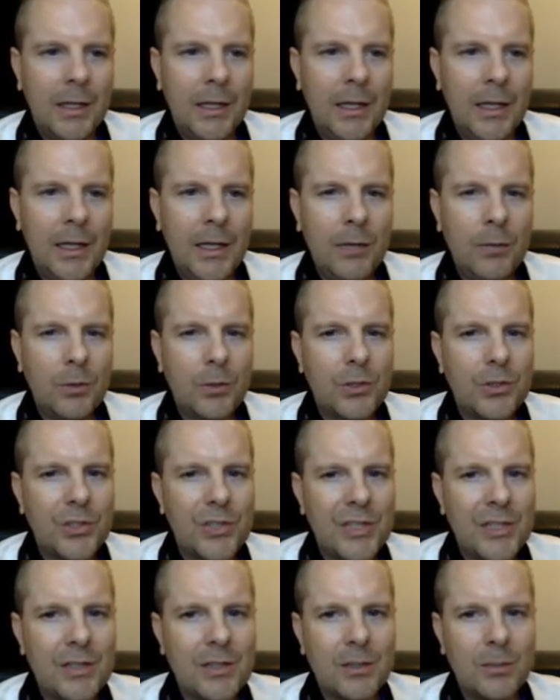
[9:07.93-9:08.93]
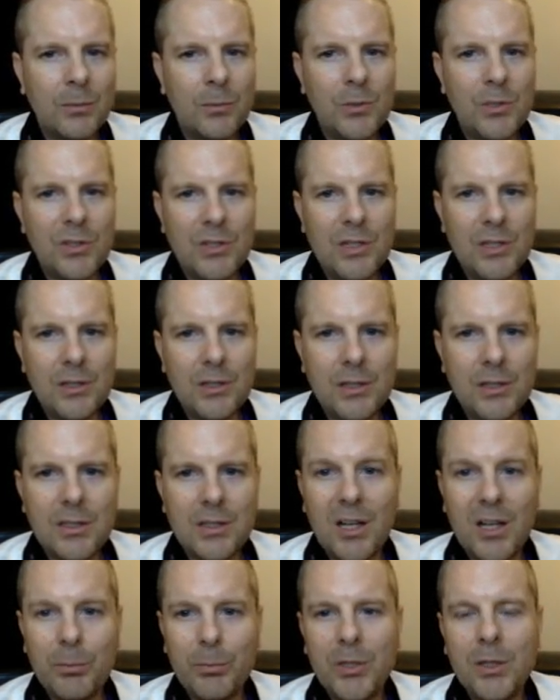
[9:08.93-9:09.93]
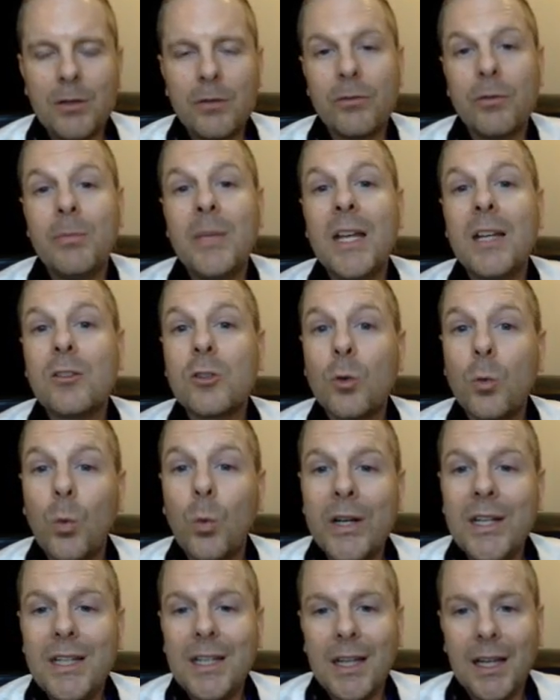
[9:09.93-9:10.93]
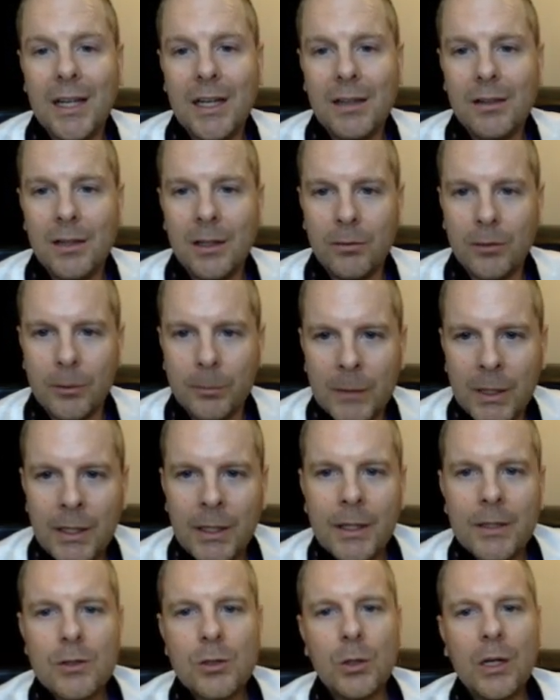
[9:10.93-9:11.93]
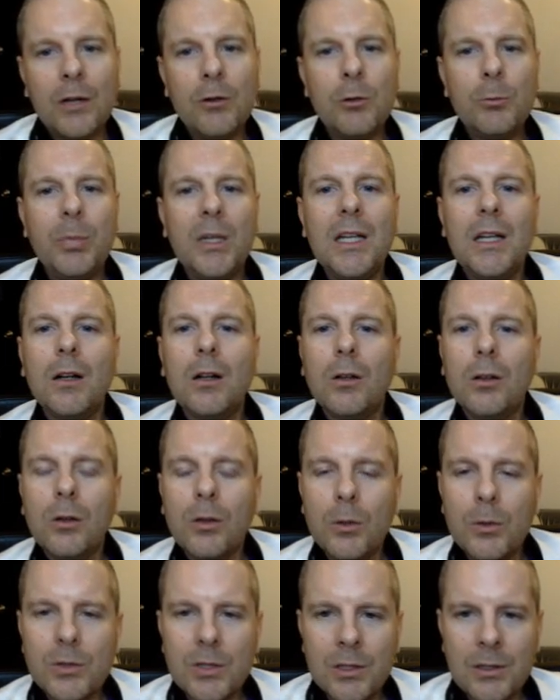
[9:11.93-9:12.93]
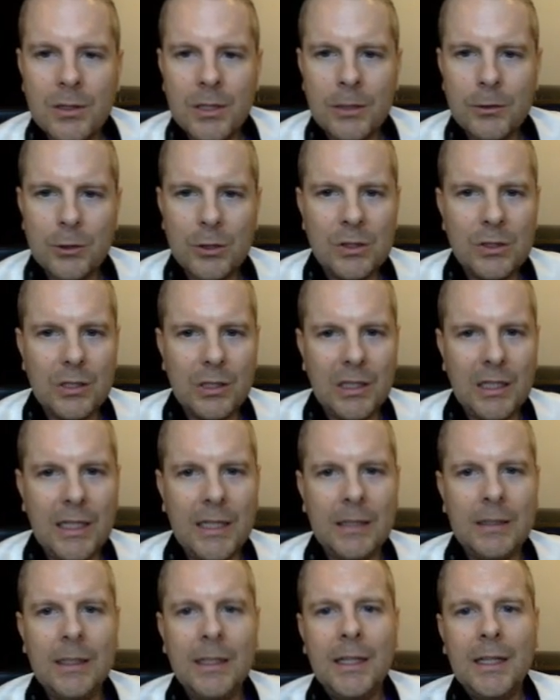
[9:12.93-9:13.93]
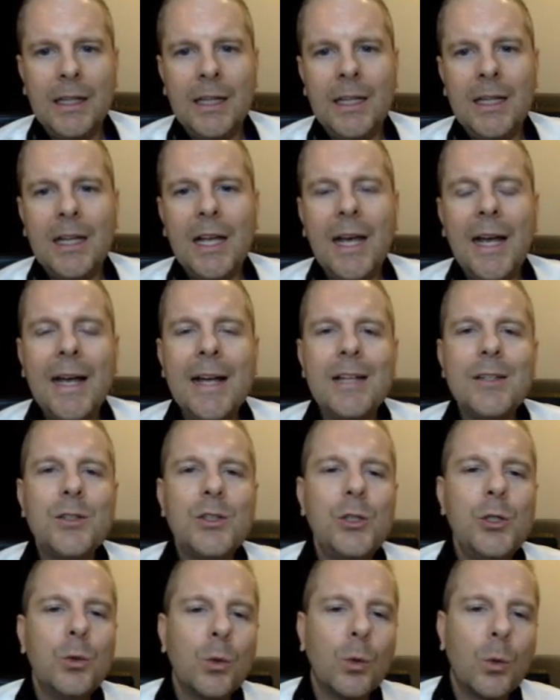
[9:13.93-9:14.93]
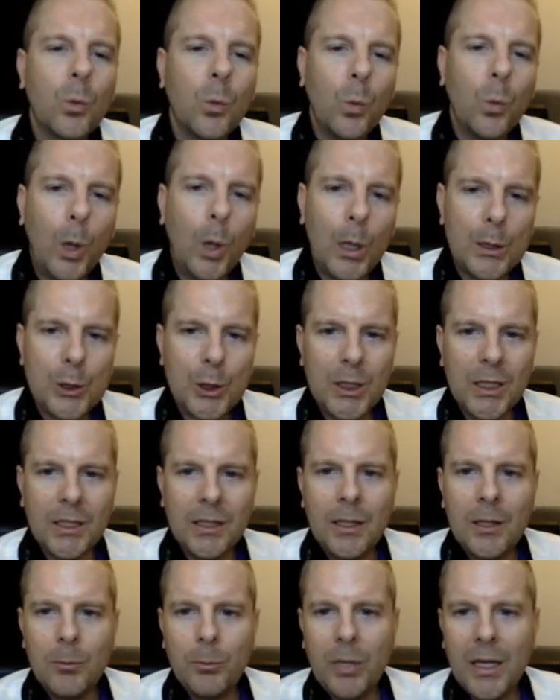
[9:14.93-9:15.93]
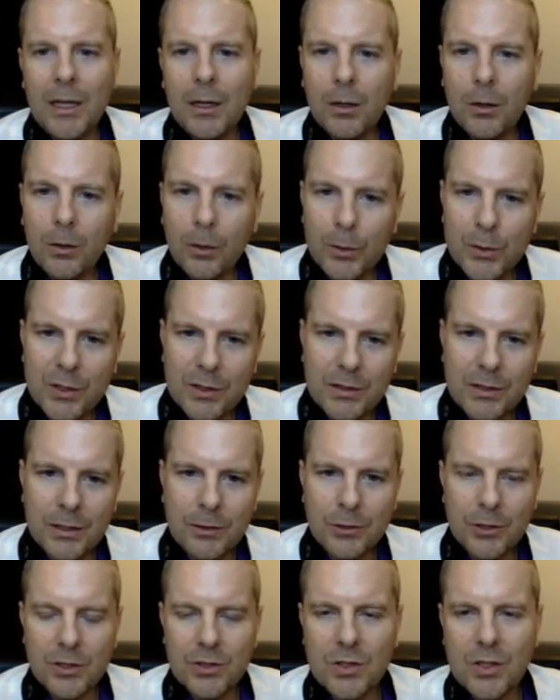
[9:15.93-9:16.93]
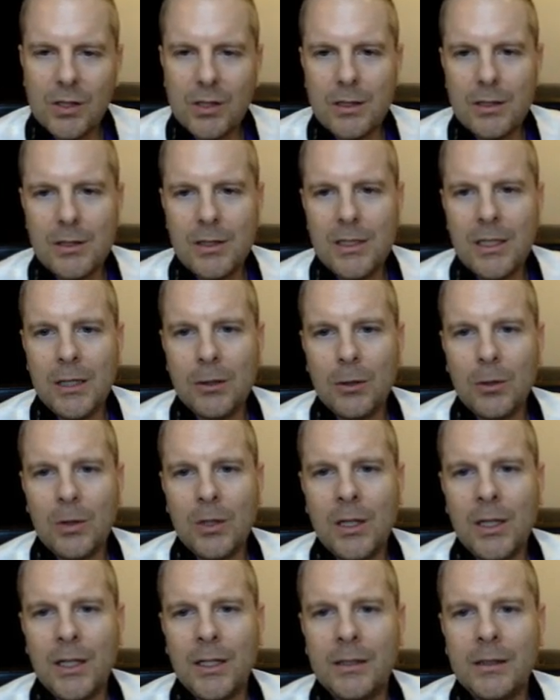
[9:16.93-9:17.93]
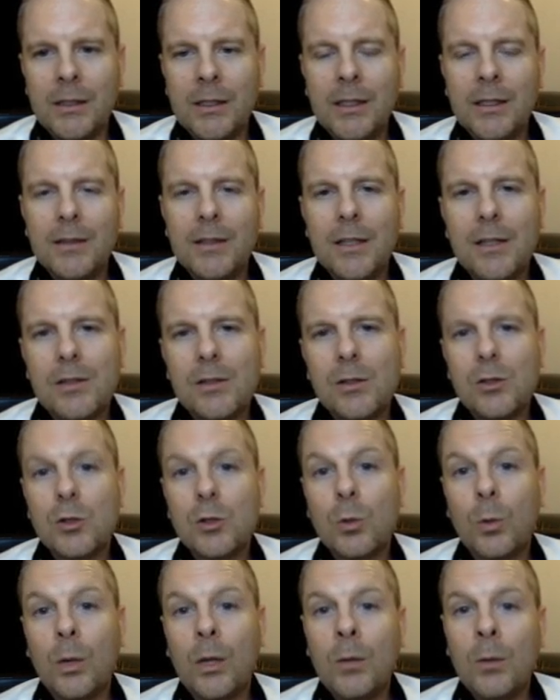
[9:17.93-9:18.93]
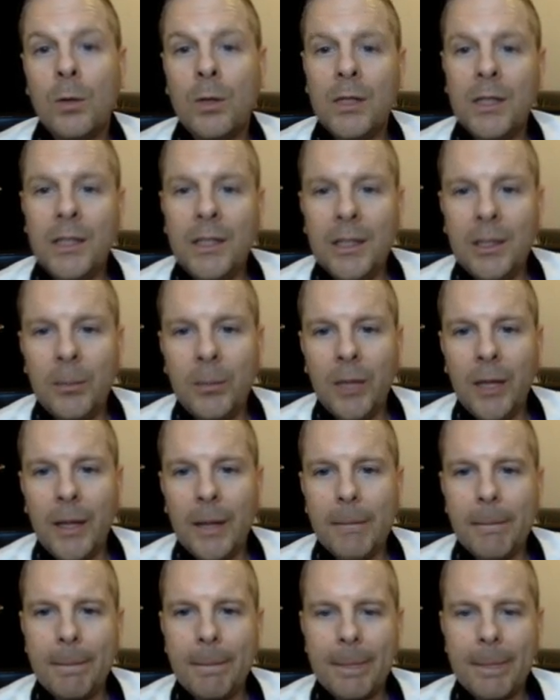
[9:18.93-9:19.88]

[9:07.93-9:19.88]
And we're seeing some resistance up here from that twenty K level. So I would pay close attention to that. And as you're watching, pay close attention to this yellow line. That's the twenty-one E M A.